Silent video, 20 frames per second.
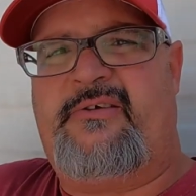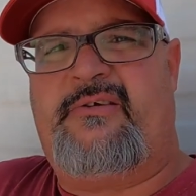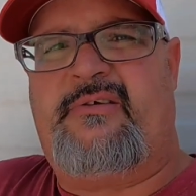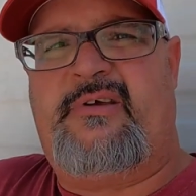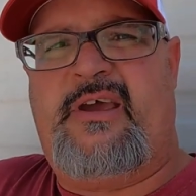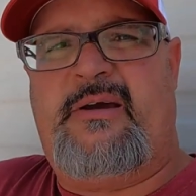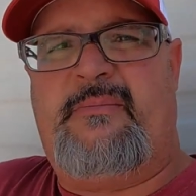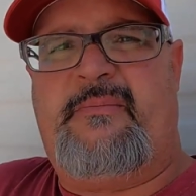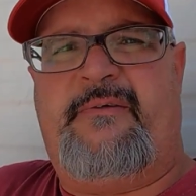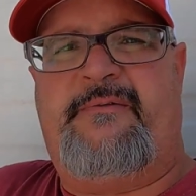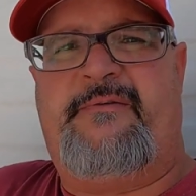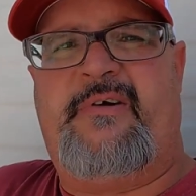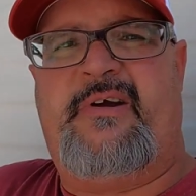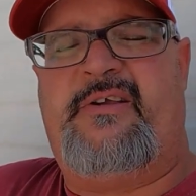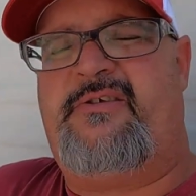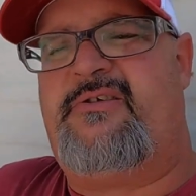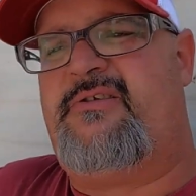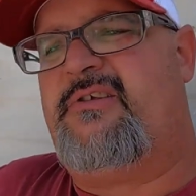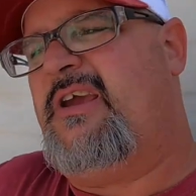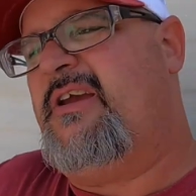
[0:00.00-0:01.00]
to get my
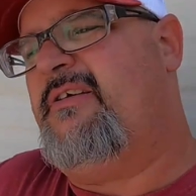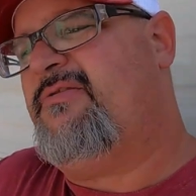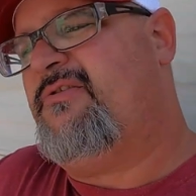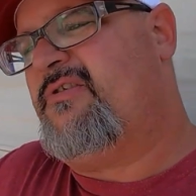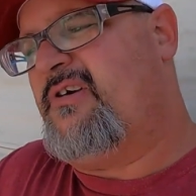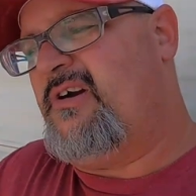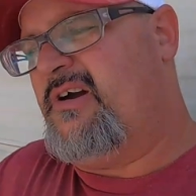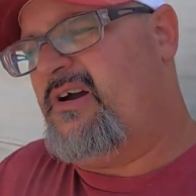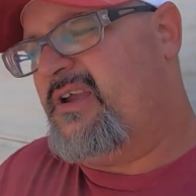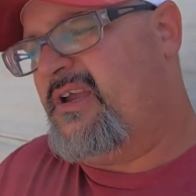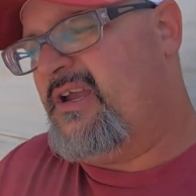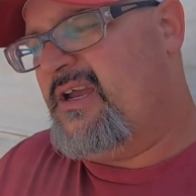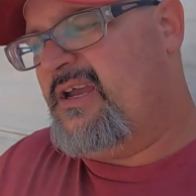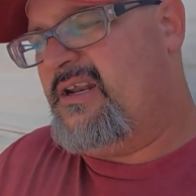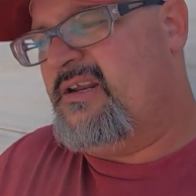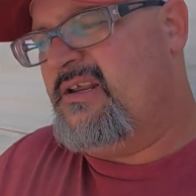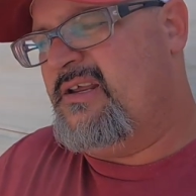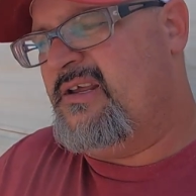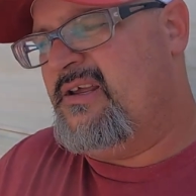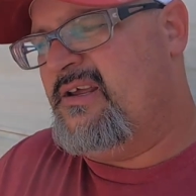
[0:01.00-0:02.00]
friend Steve's truck
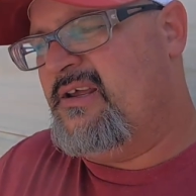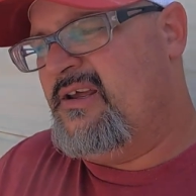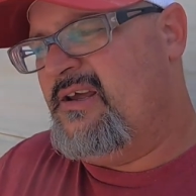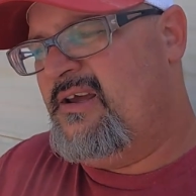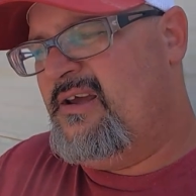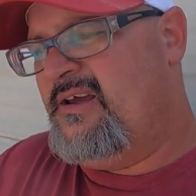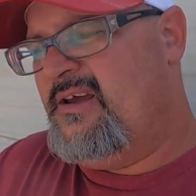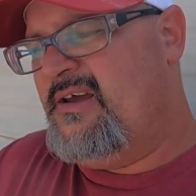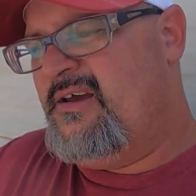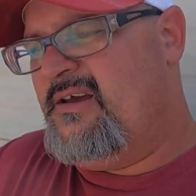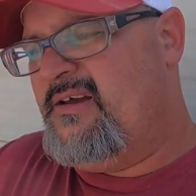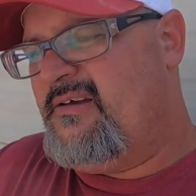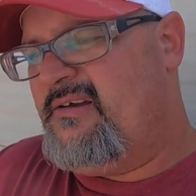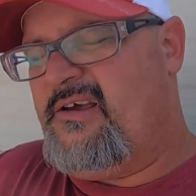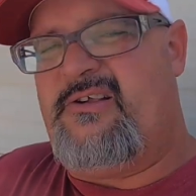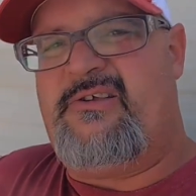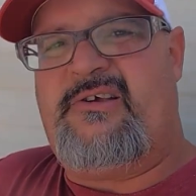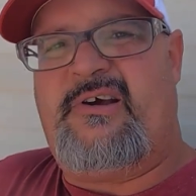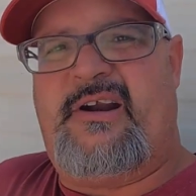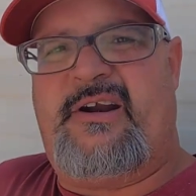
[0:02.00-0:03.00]
in.
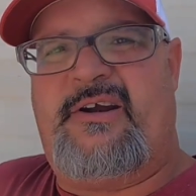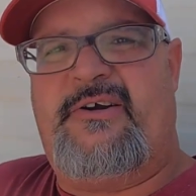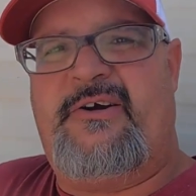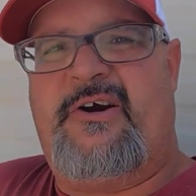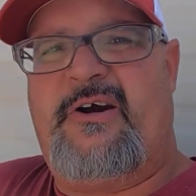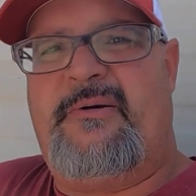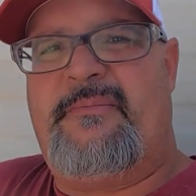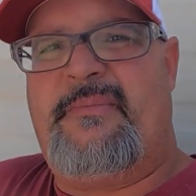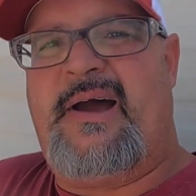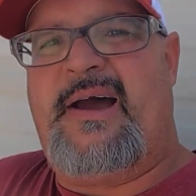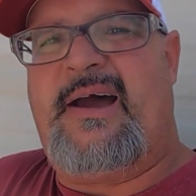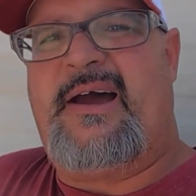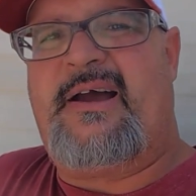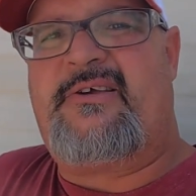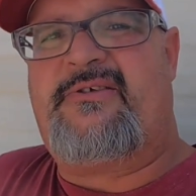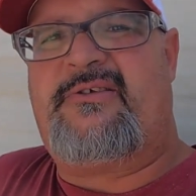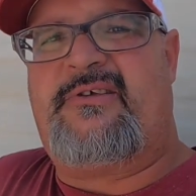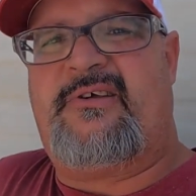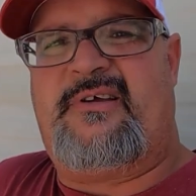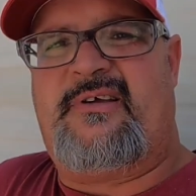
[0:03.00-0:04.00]
He's got a
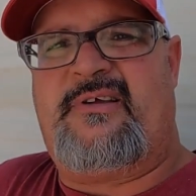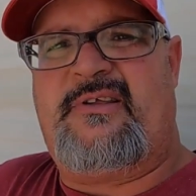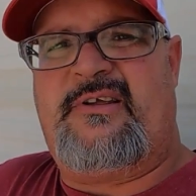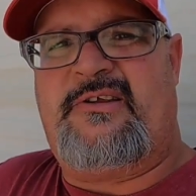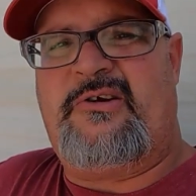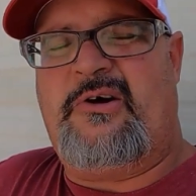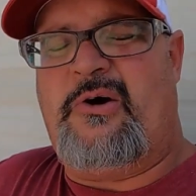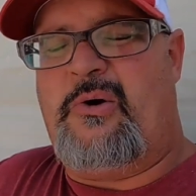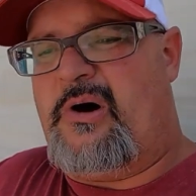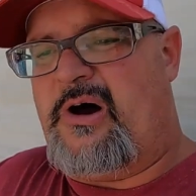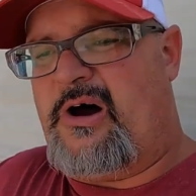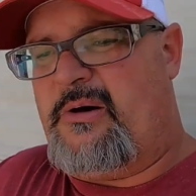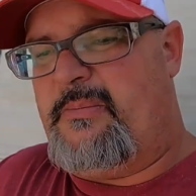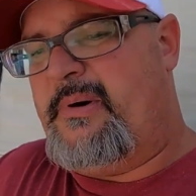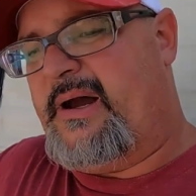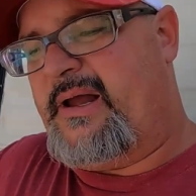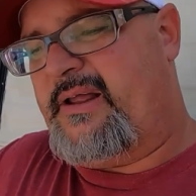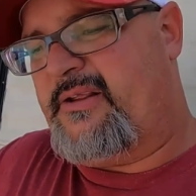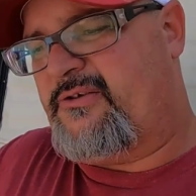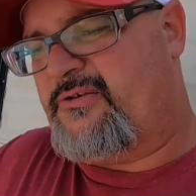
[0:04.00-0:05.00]
Duramax. The tow haul
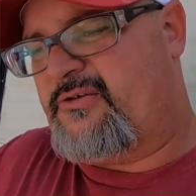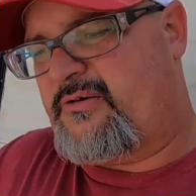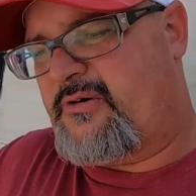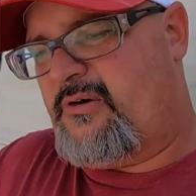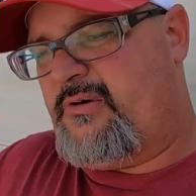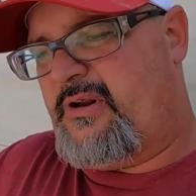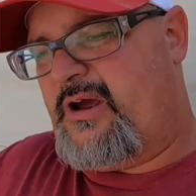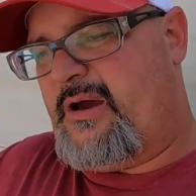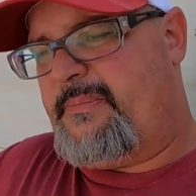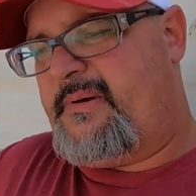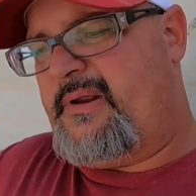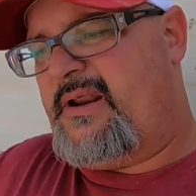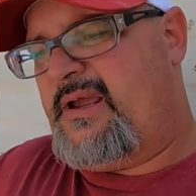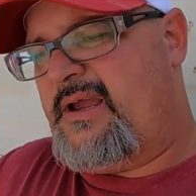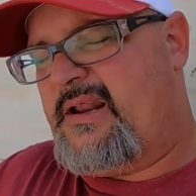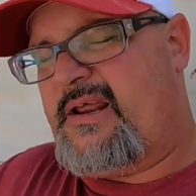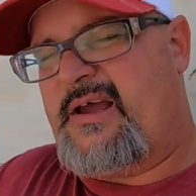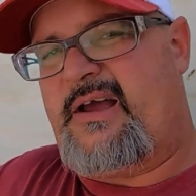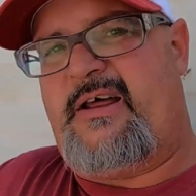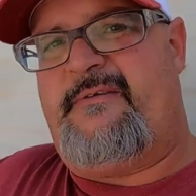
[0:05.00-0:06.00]
button's screwed up in
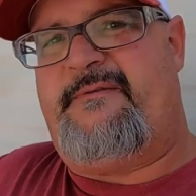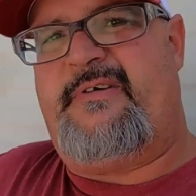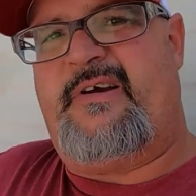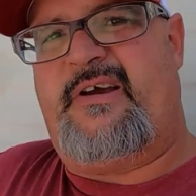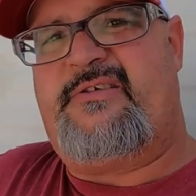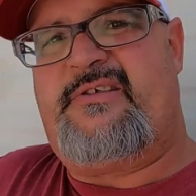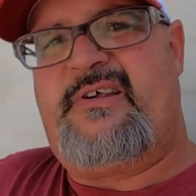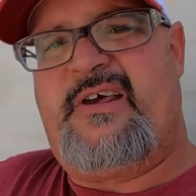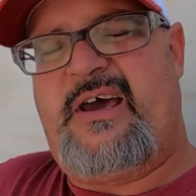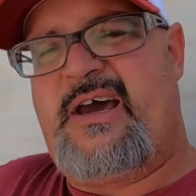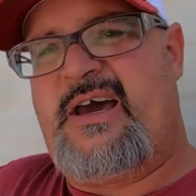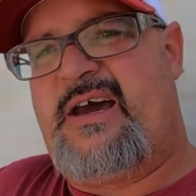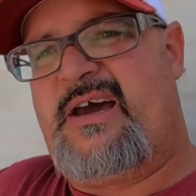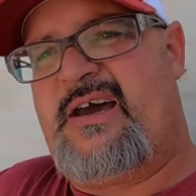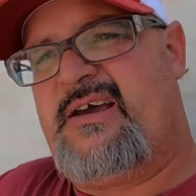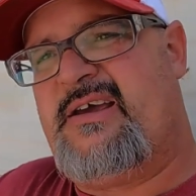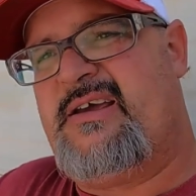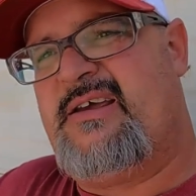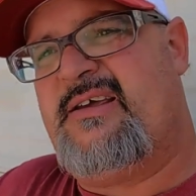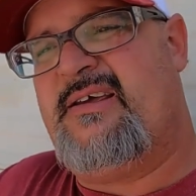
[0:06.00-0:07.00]
it. I got to fix
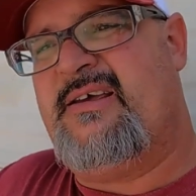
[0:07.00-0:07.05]
that.